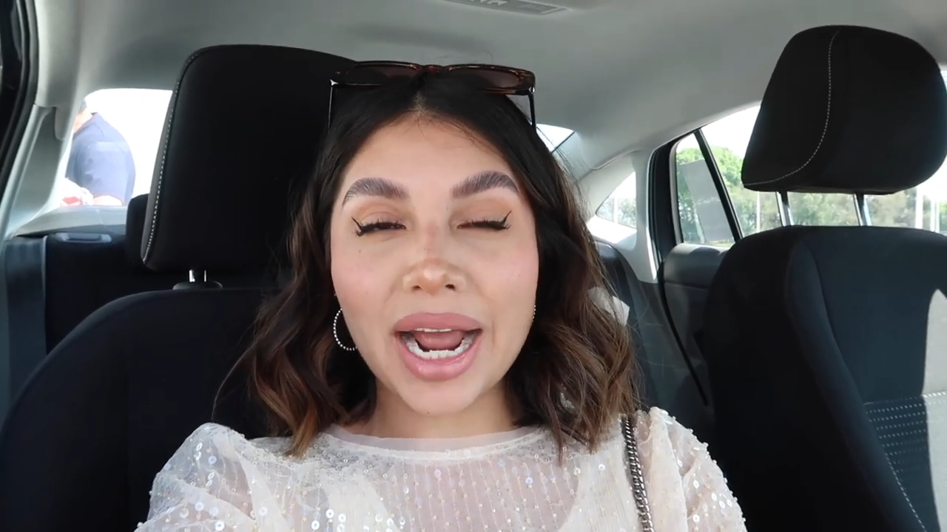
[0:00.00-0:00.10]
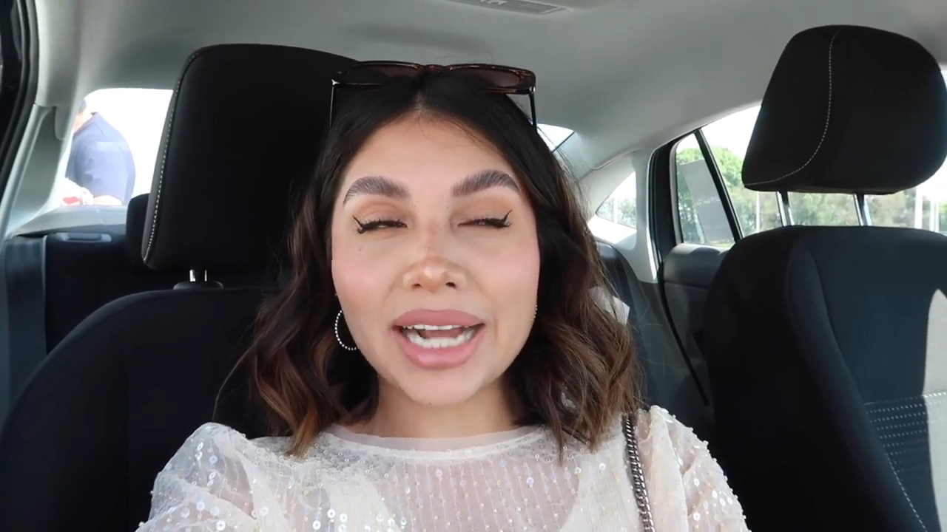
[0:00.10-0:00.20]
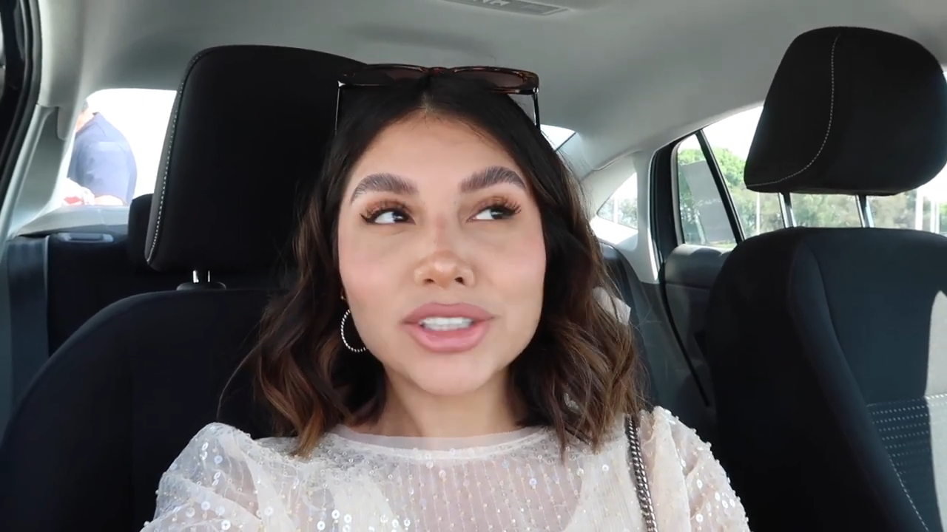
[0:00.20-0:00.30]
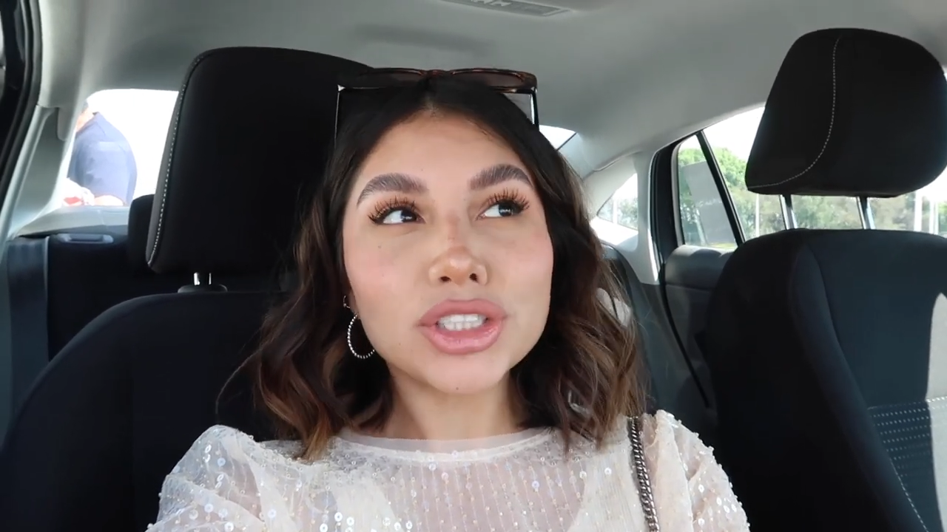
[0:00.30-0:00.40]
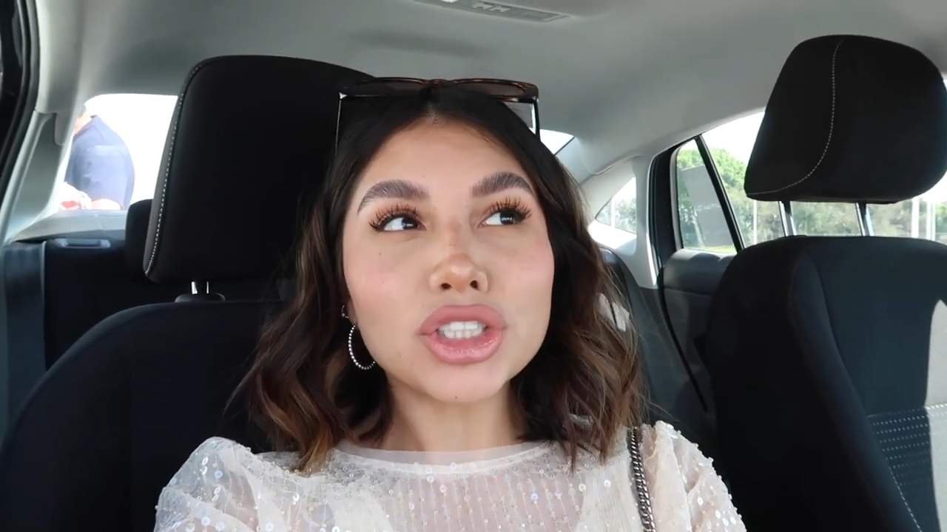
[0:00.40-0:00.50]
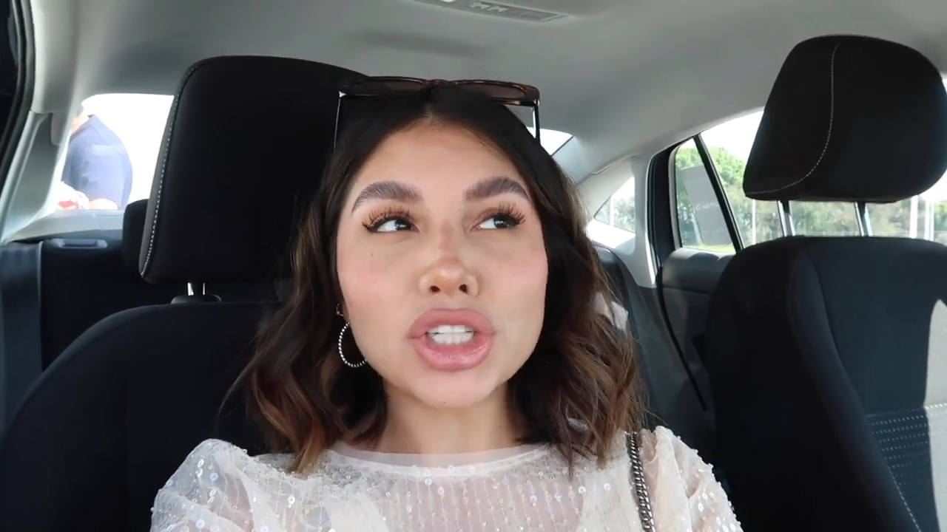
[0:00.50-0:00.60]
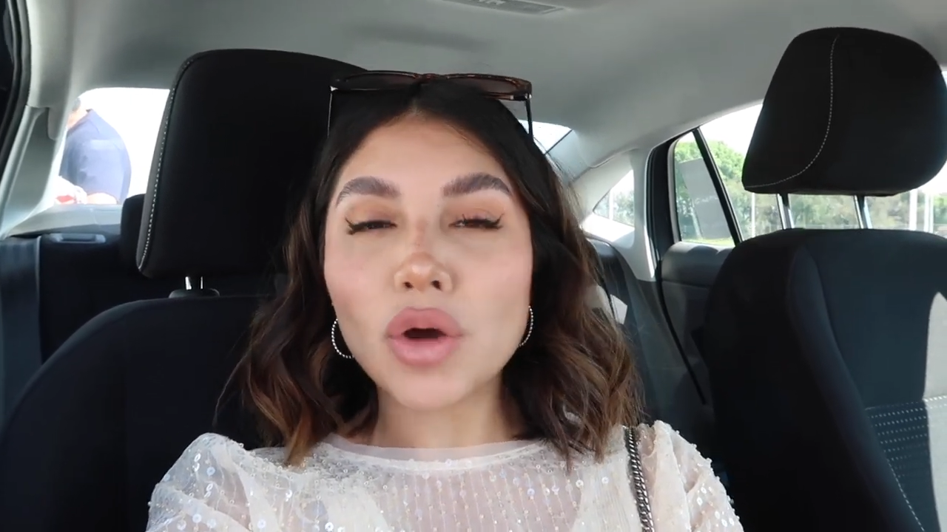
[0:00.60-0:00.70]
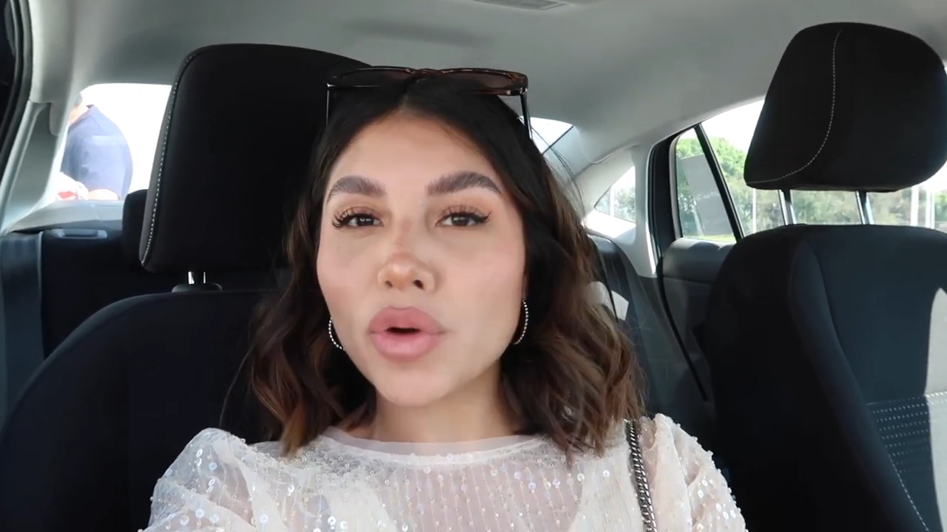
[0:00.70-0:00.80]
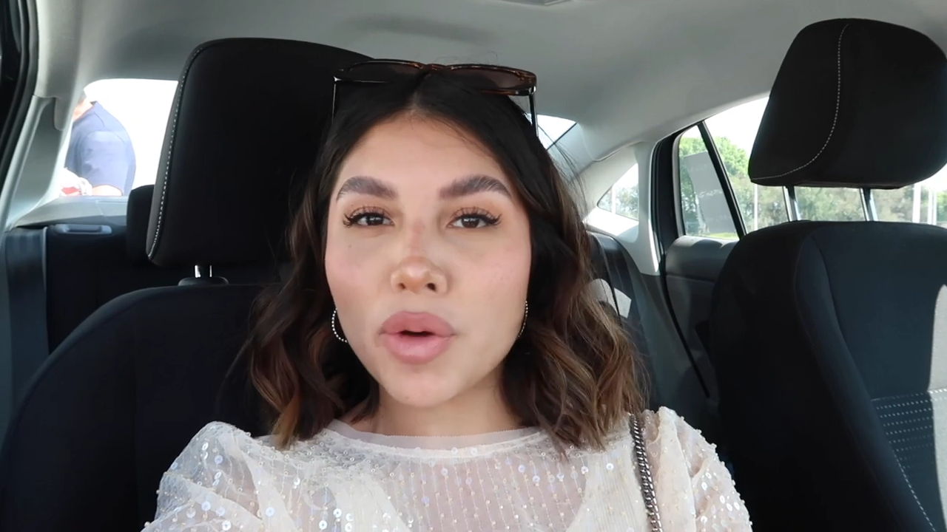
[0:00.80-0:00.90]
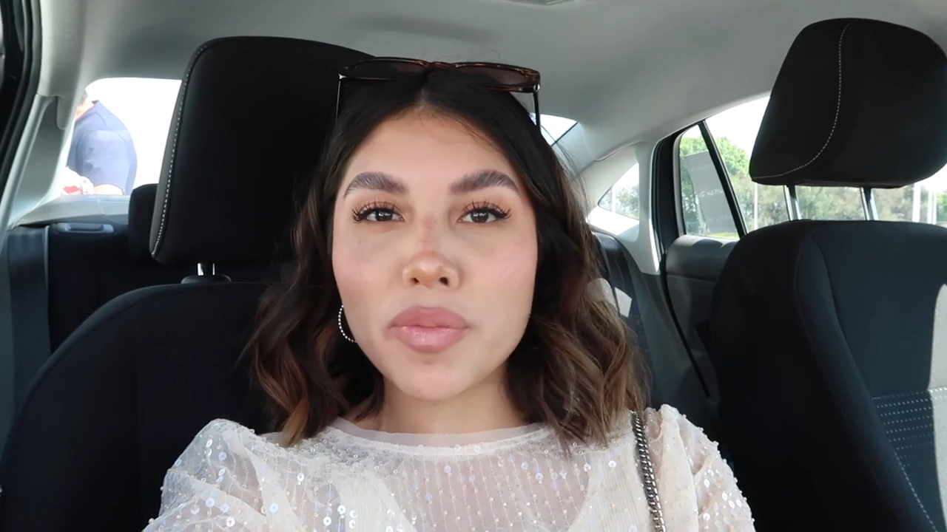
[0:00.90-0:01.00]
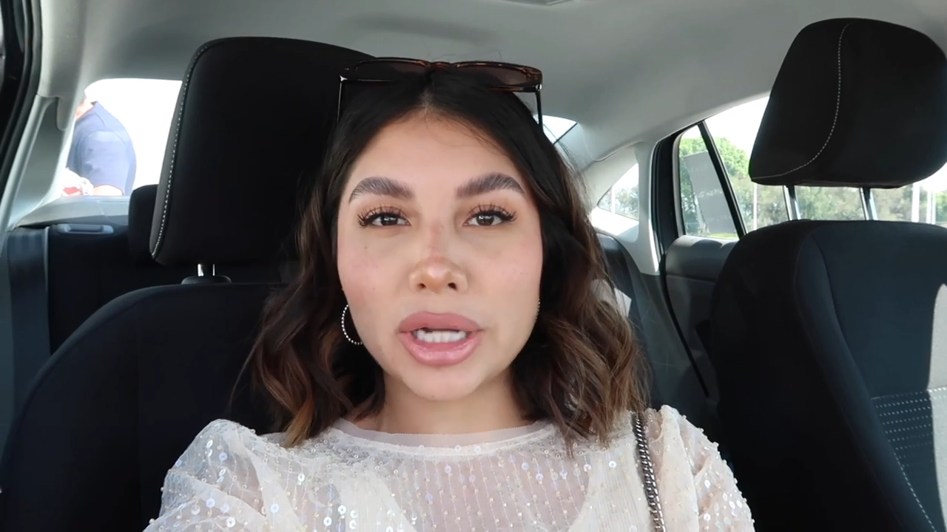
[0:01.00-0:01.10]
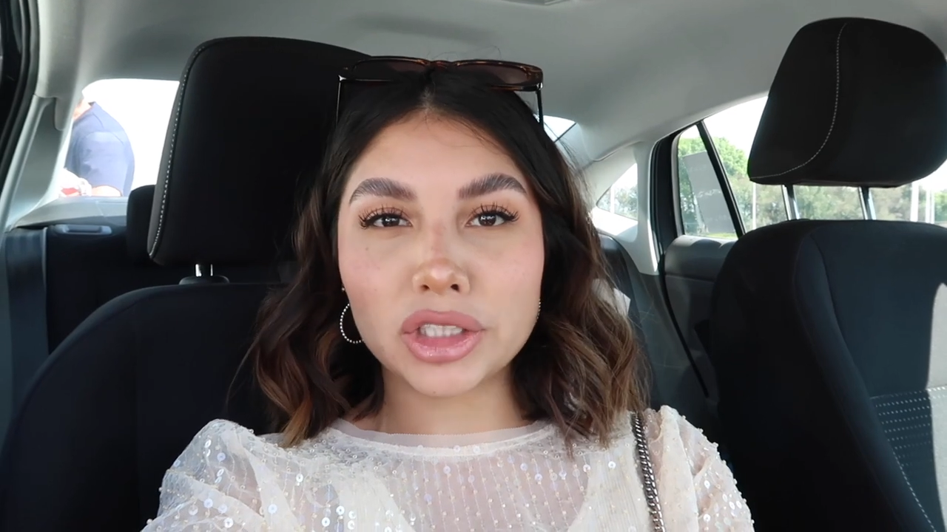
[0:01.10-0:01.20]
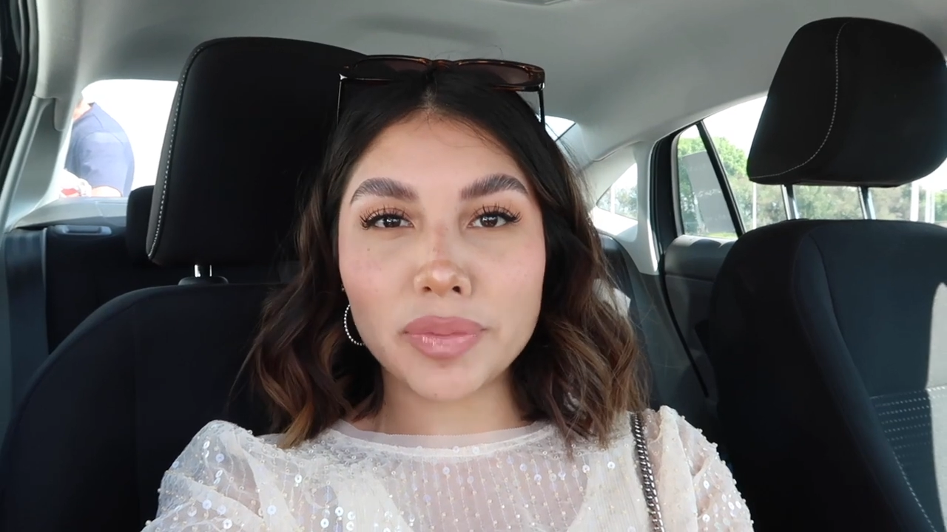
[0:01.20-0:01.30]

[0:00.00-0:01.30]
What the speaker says: I actually don't know much